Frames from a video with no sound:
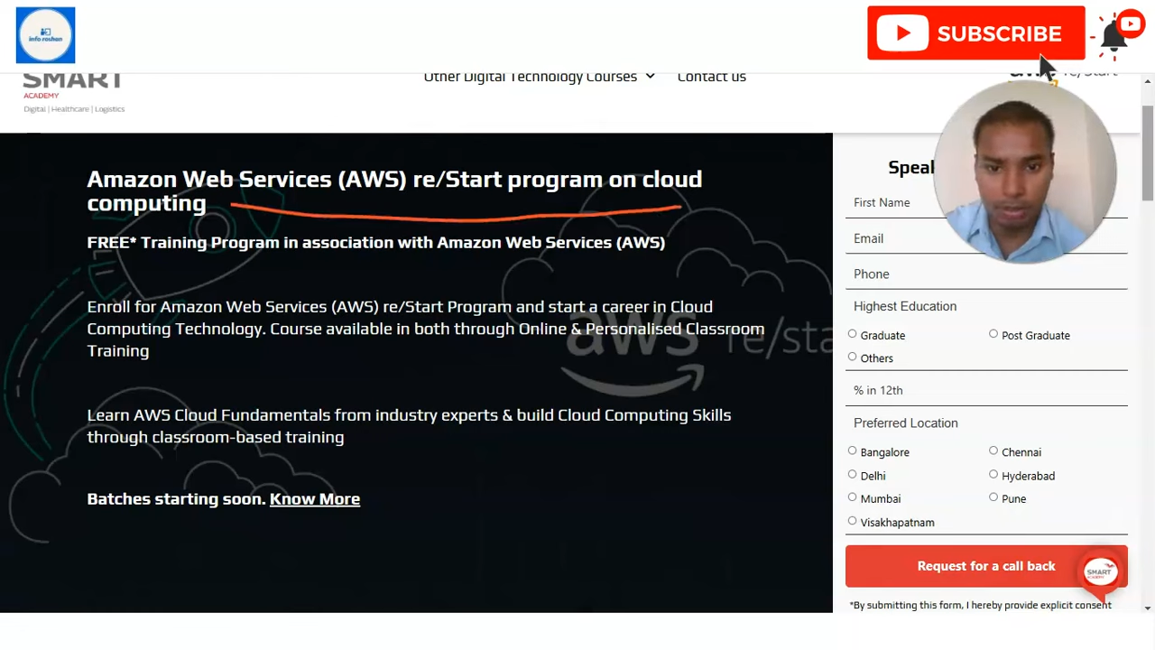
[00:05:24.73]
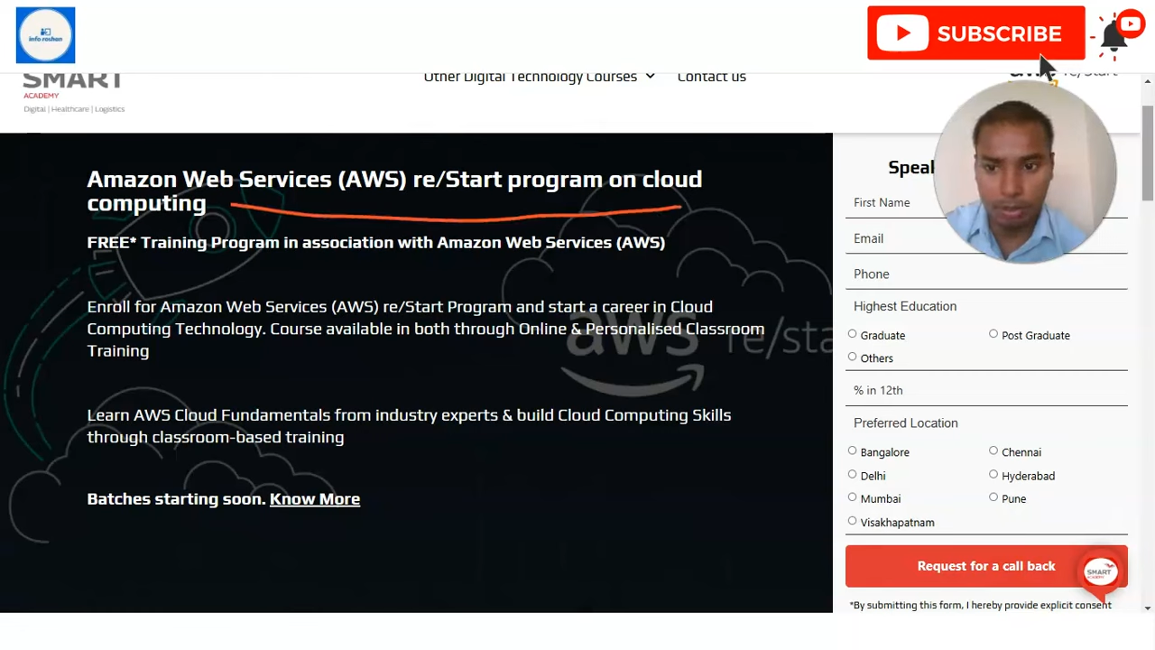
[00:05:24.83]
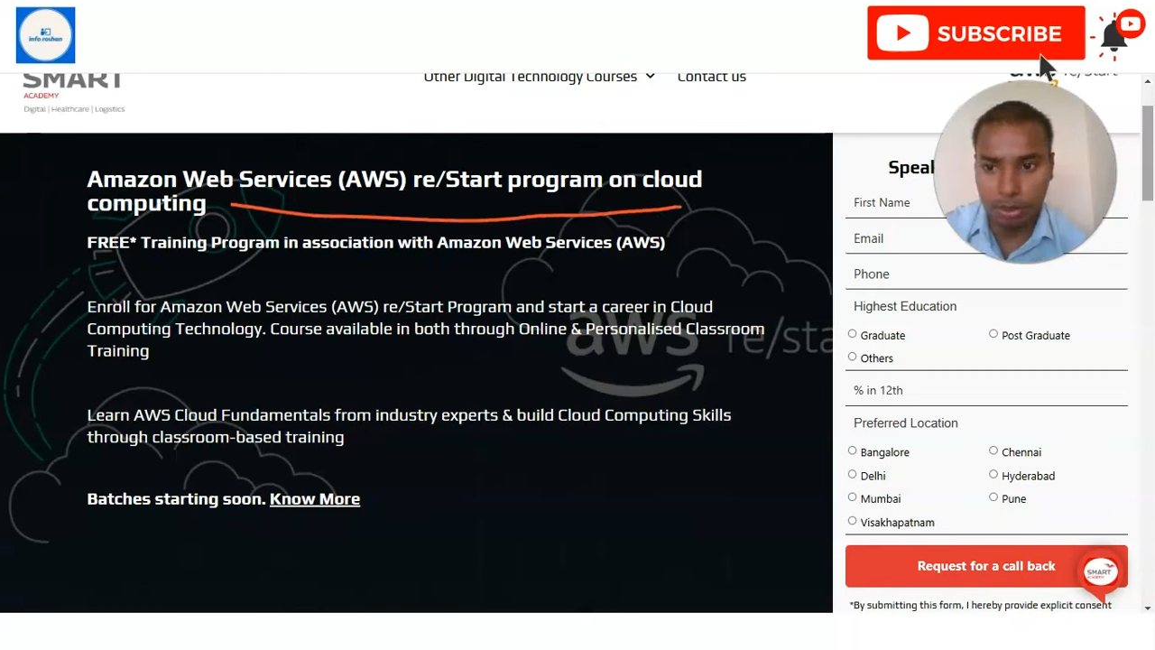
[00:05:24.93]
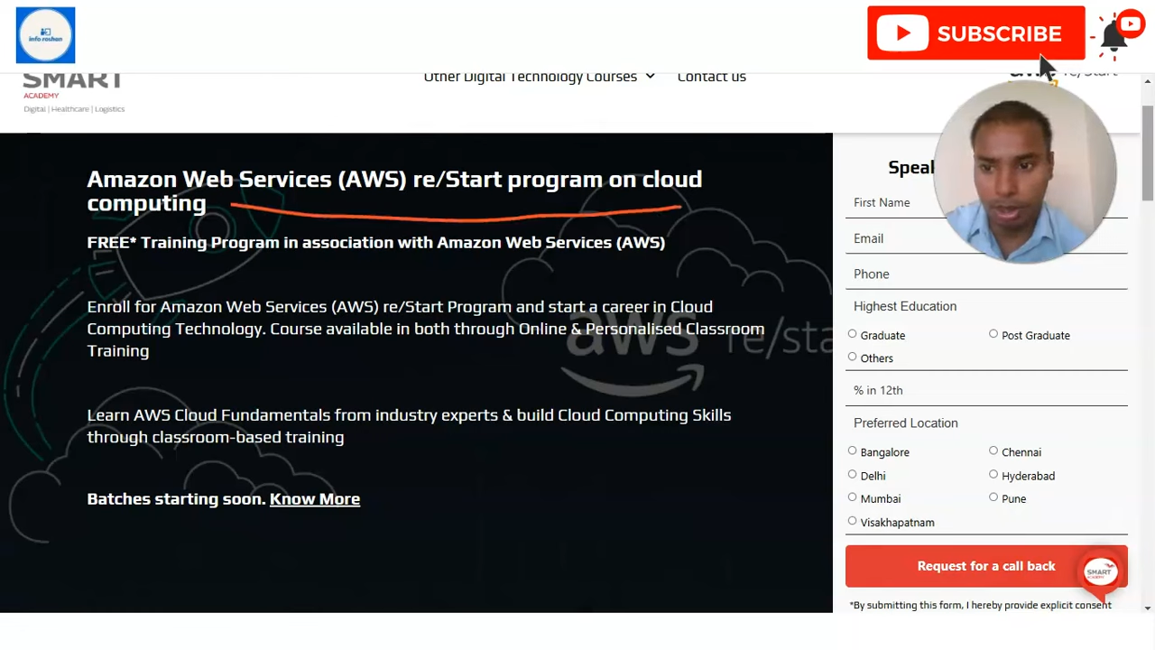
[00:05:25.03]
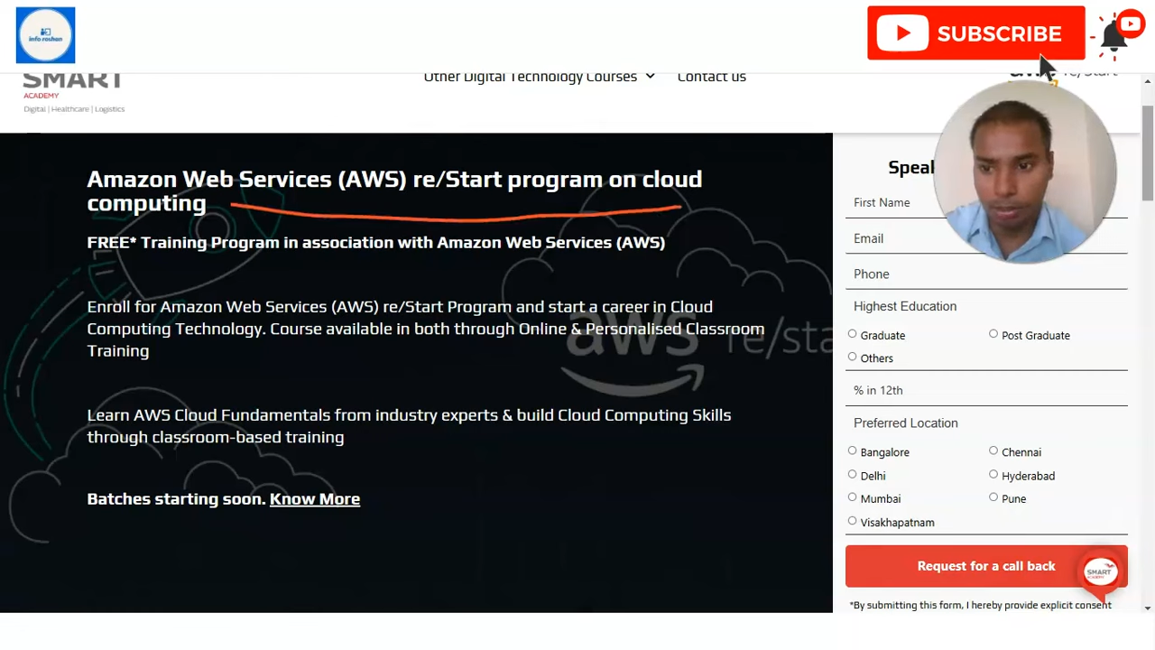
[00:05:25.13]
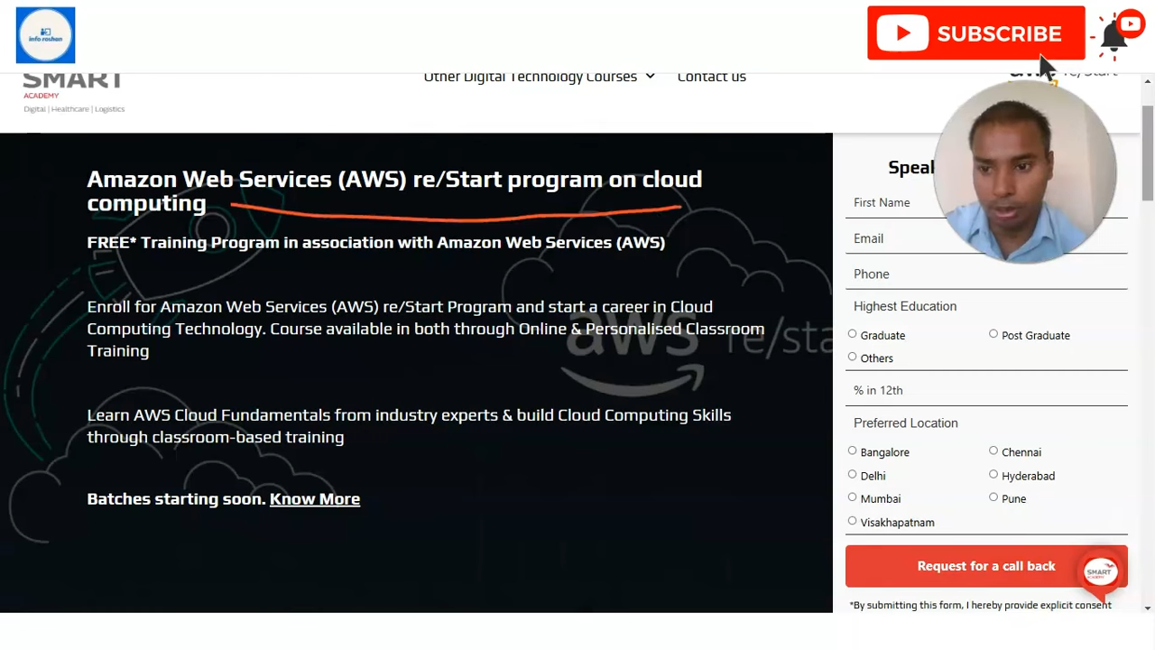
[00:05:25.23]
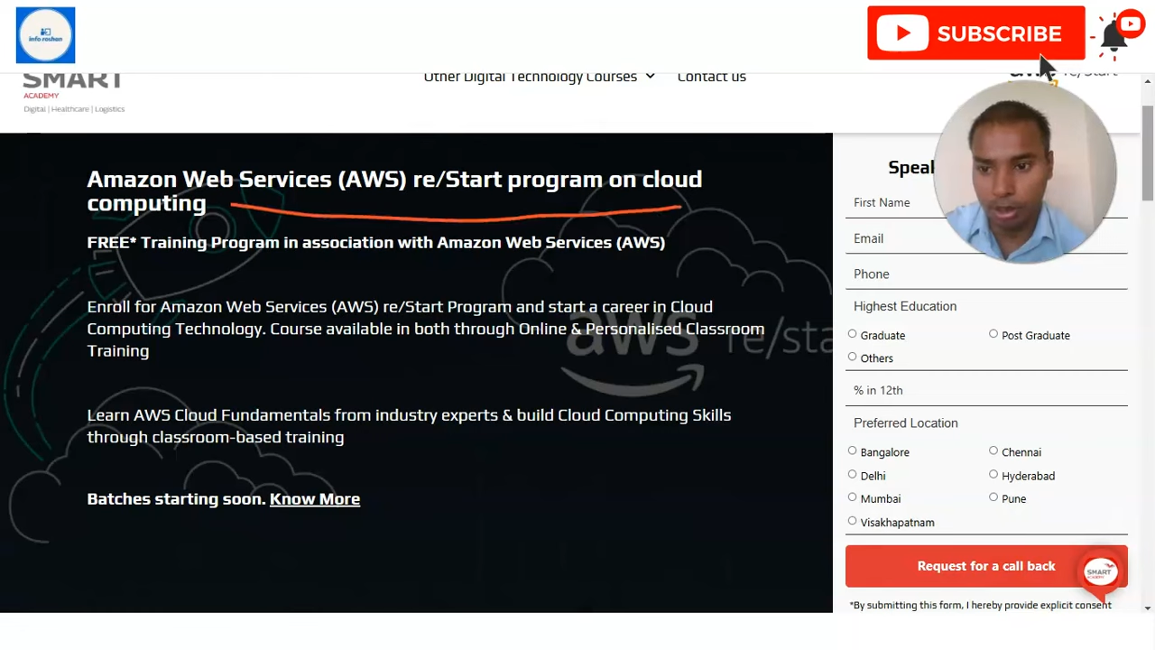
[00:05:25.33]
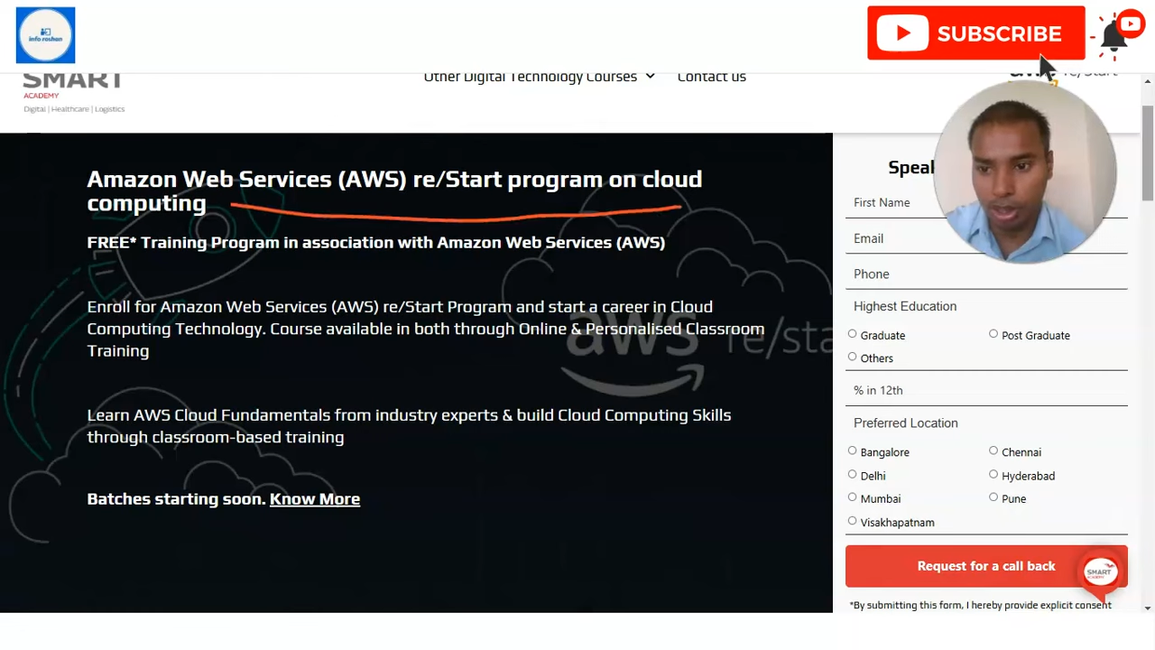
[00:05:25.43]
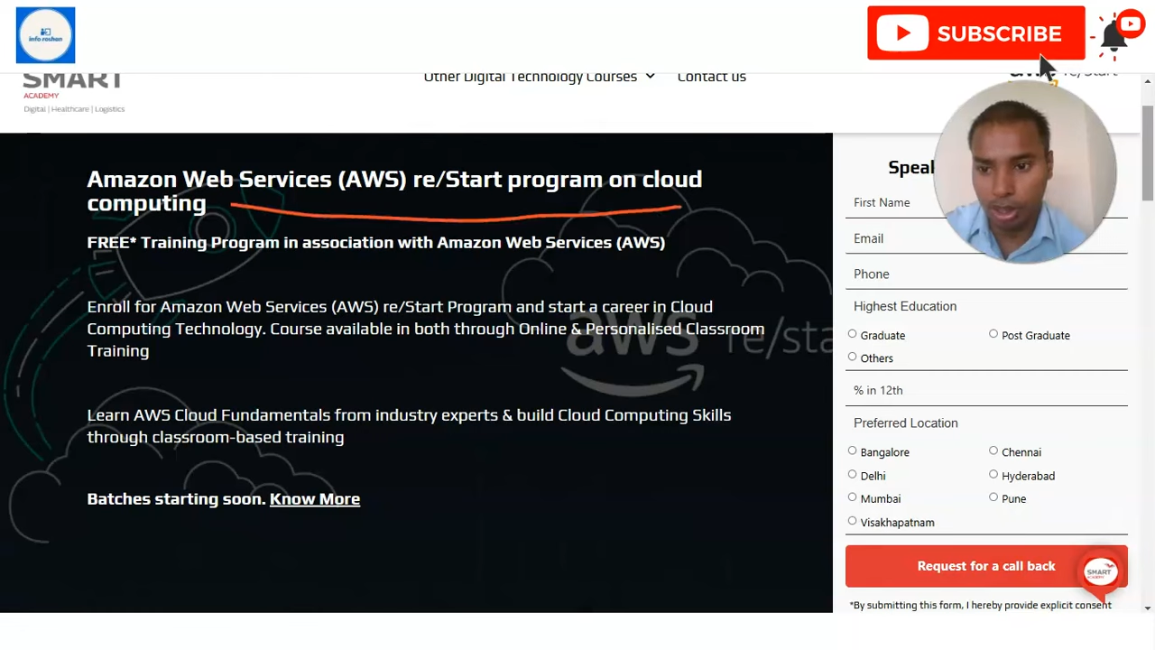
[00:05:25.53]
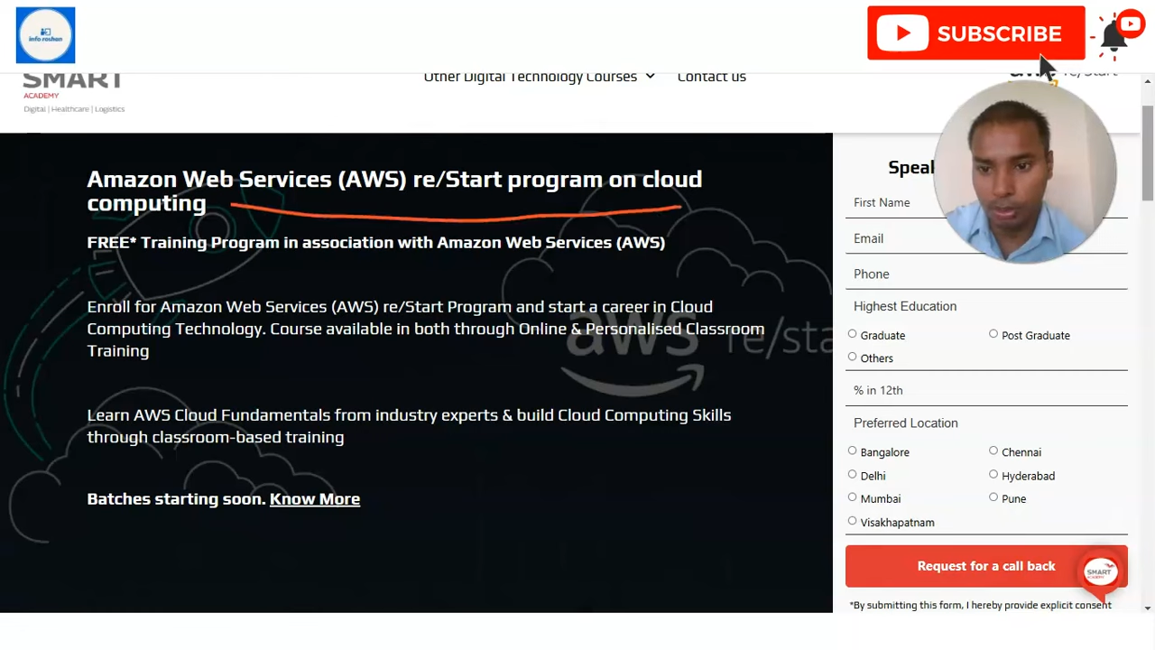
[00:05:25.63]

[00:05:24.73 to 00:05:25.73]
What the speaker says: Program on Cloud